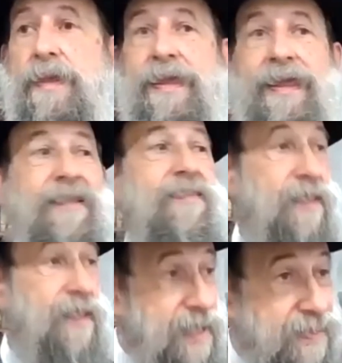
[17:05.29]

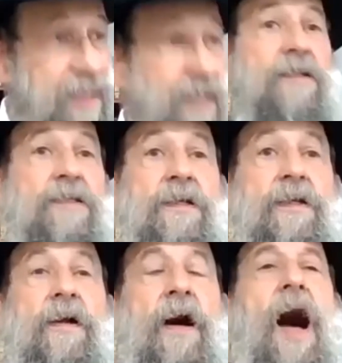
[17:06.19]
he sinned.
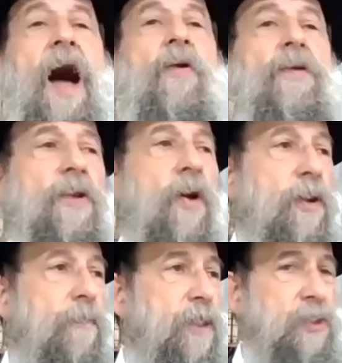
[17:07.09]
How long did
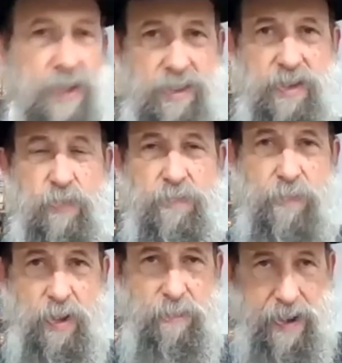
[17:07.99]
Adam Rishon sin? We
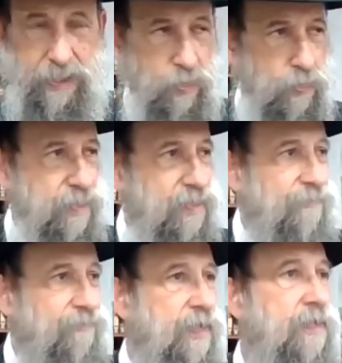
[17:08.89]
spoke about it always
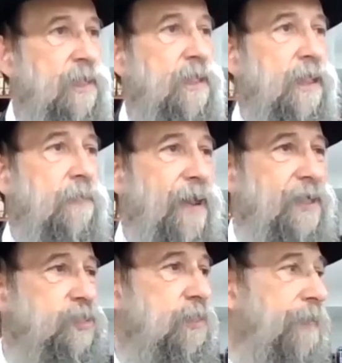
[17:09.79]
after in
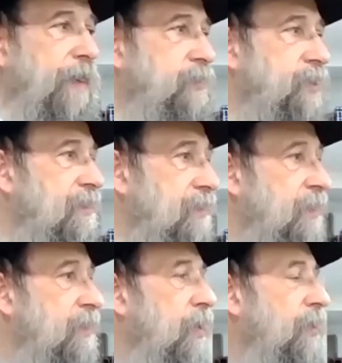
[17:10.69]
Parshas Bereshis.
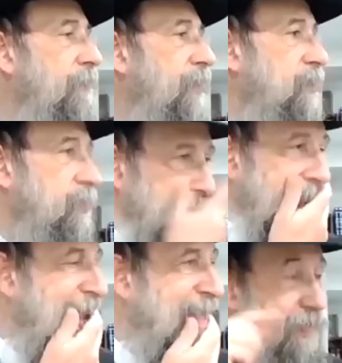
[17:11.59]
Adam
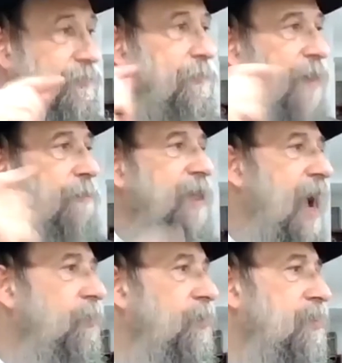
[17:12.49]
Rishon, he sinned about how many
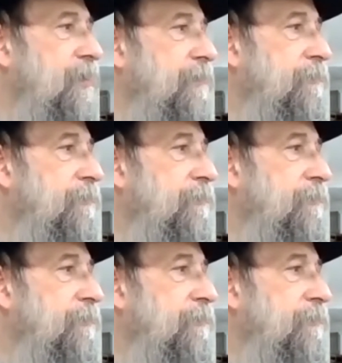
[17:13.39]
hours?